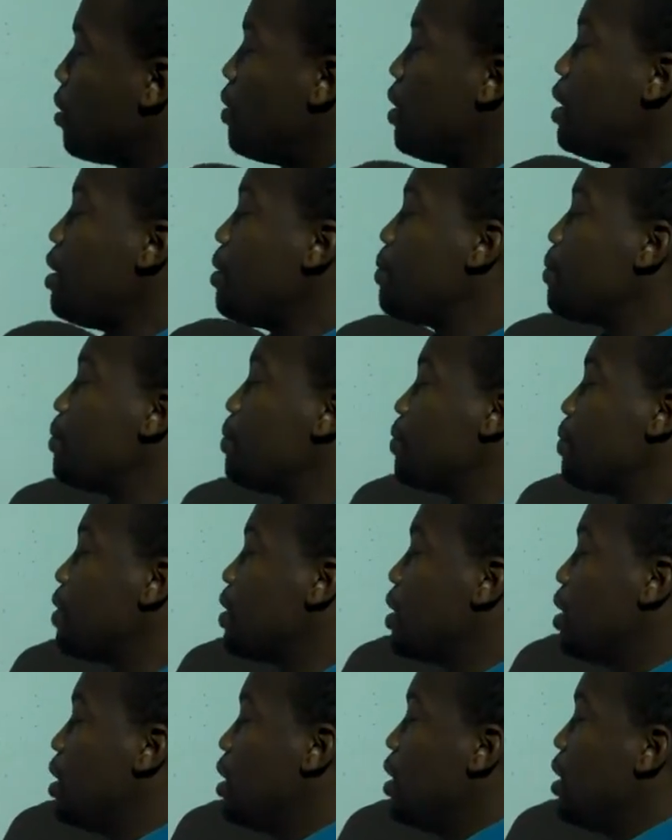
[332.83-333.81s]
Alright?
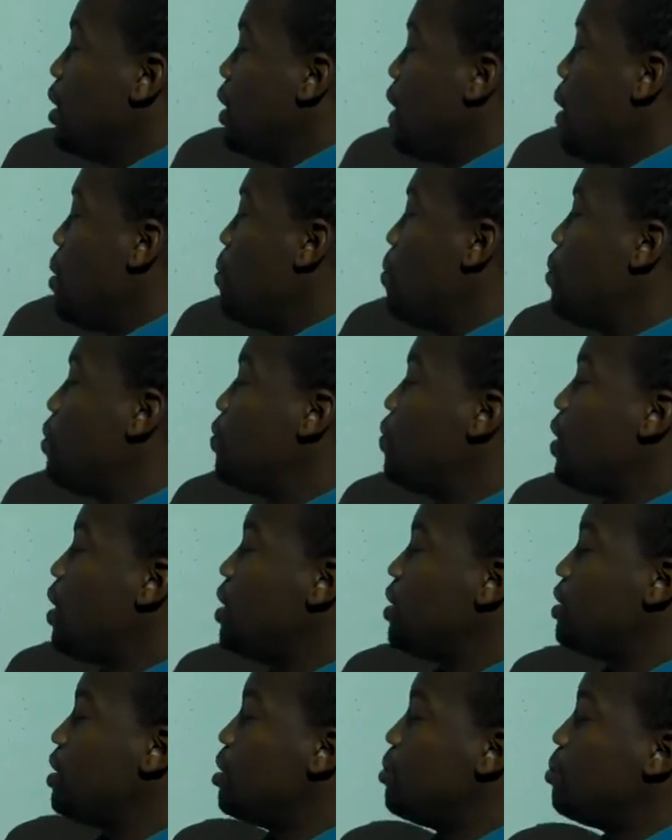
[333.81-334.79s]
That one was
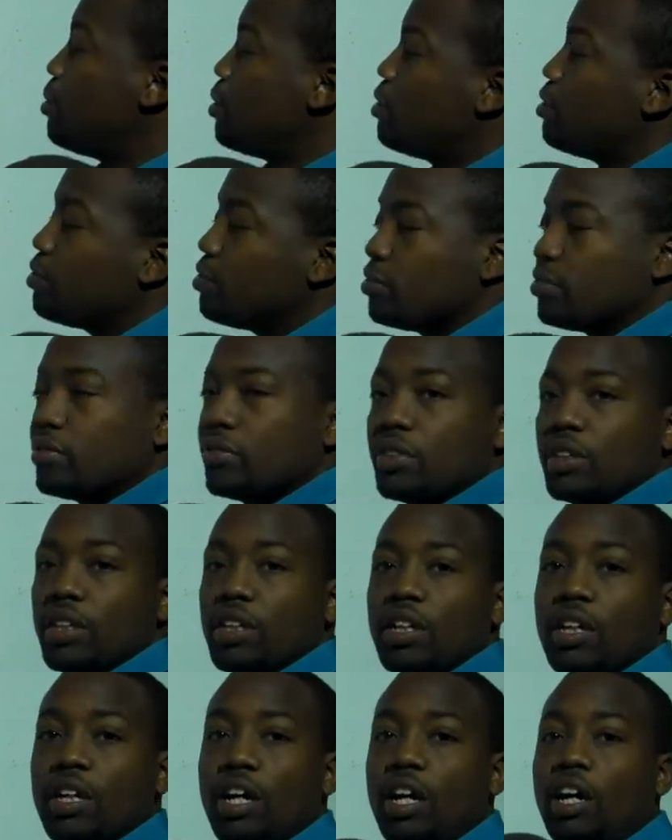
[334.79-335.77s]
very simple.
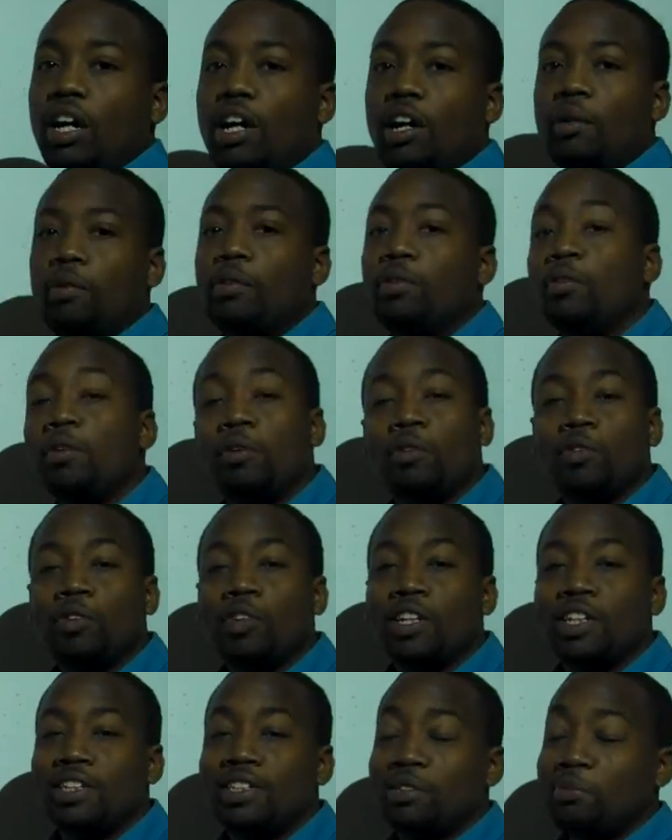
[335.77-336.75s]
We don't
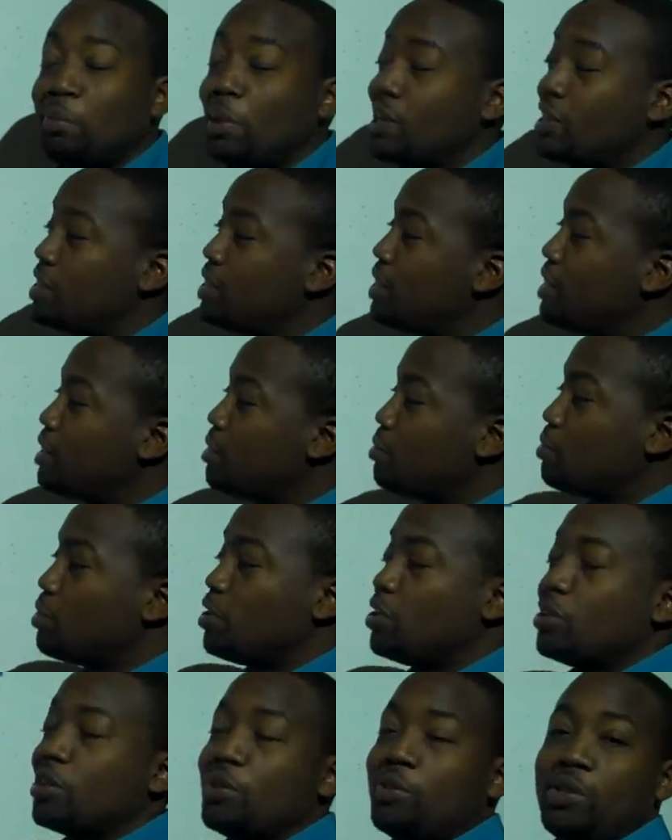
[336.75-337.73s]
really expect to see this
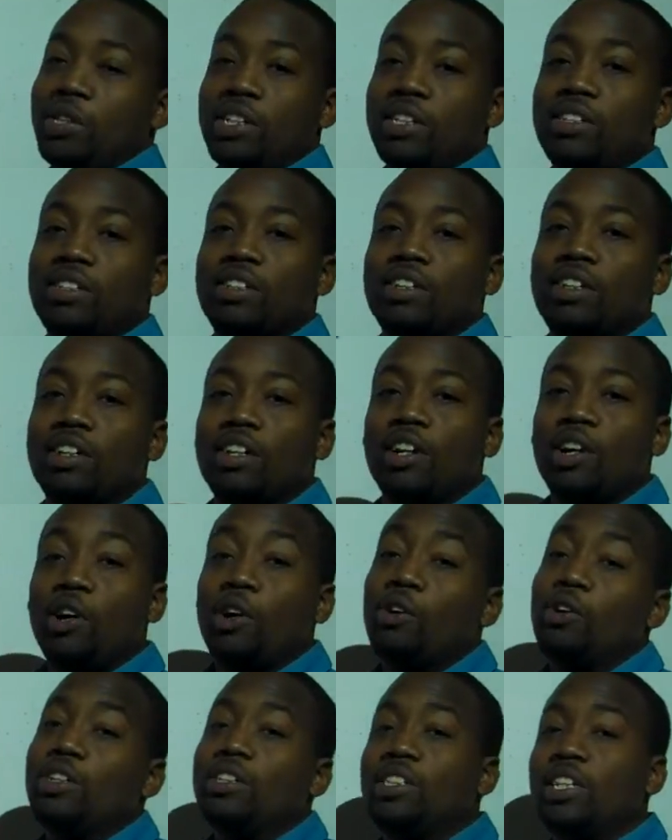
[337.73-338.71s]
one on a quiz
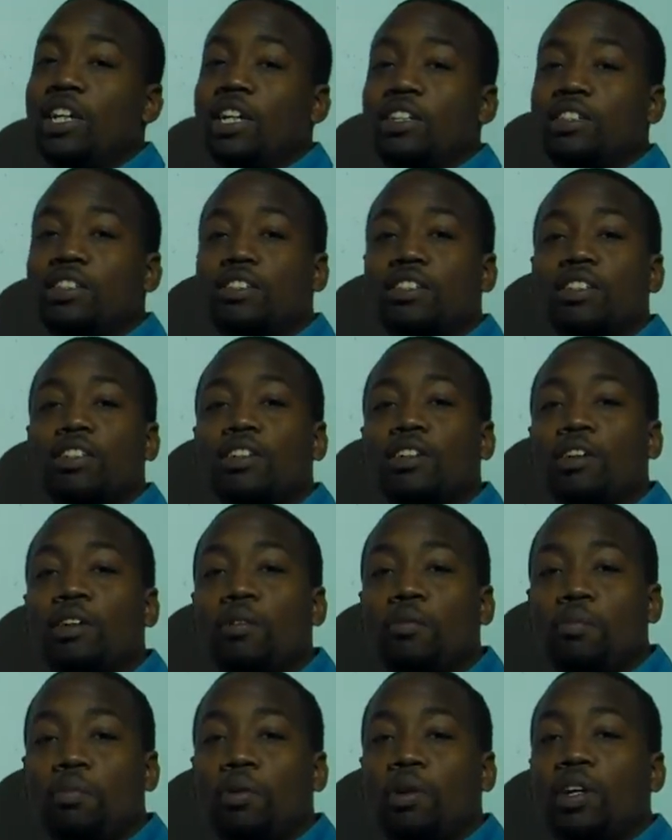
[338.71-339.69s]
or a test,
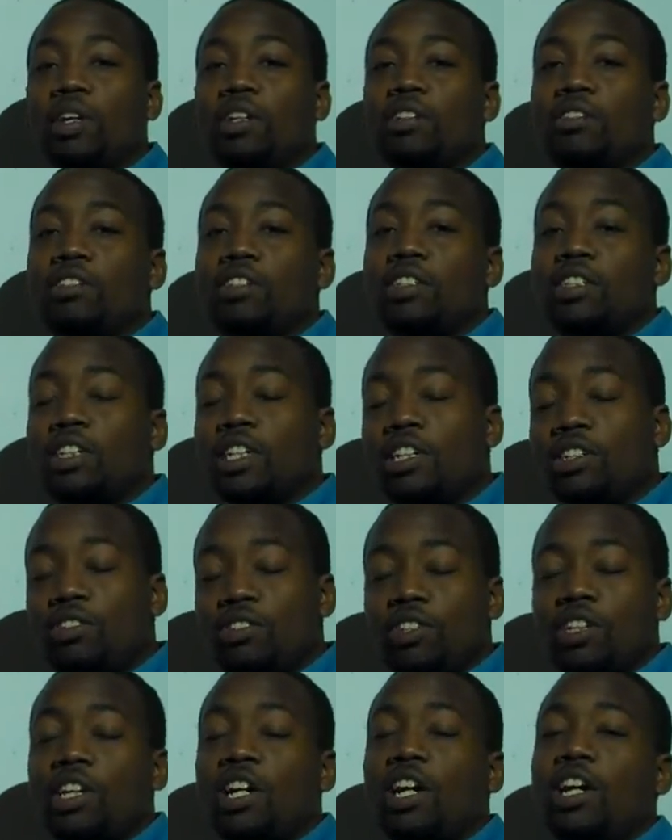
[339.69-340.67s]
but just to
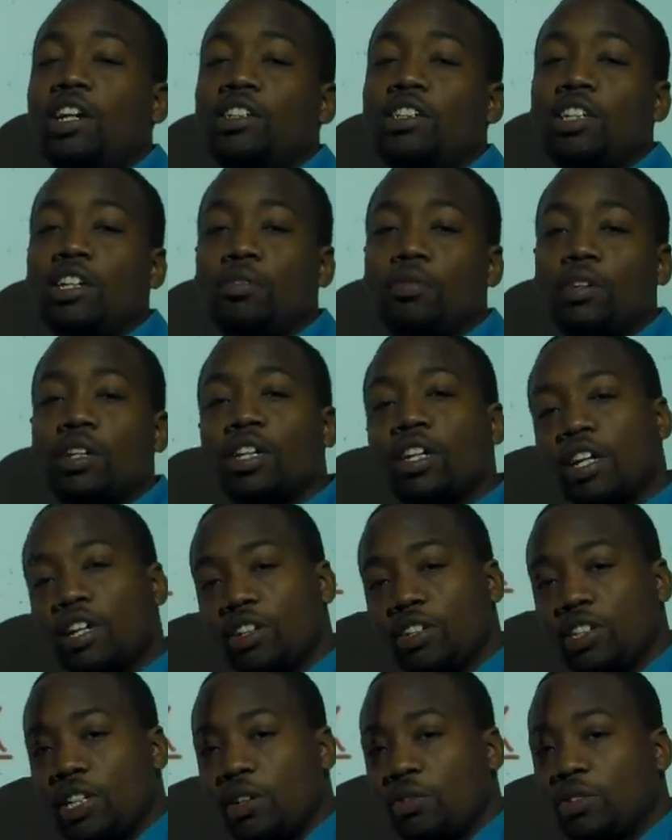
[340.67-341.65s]
get you the concept,
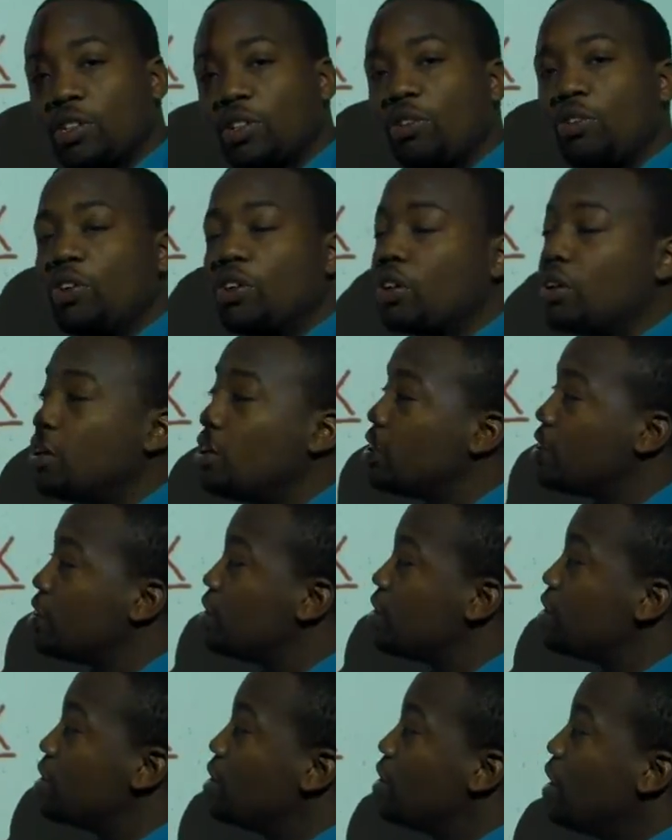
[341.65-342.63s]
understand what's going on.
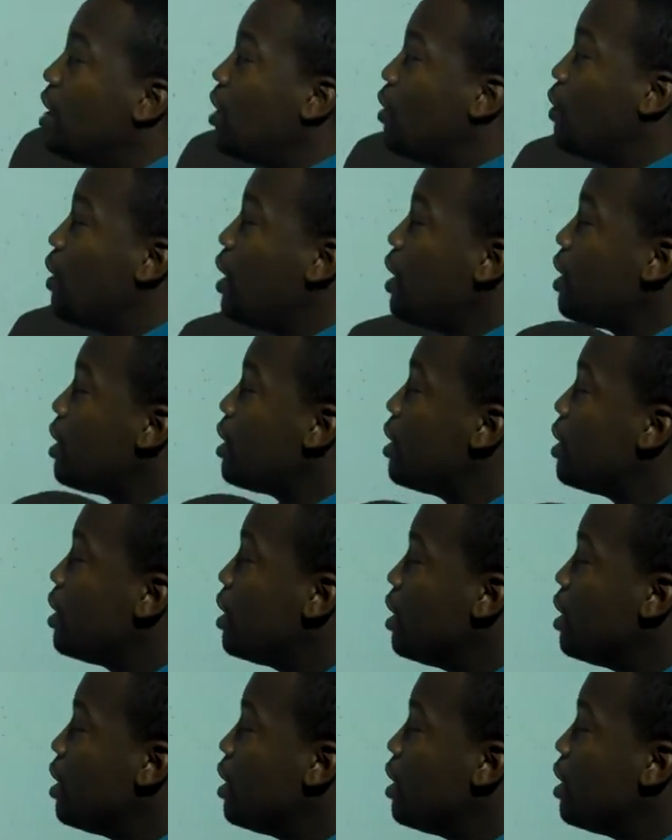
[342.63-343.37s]
Alright?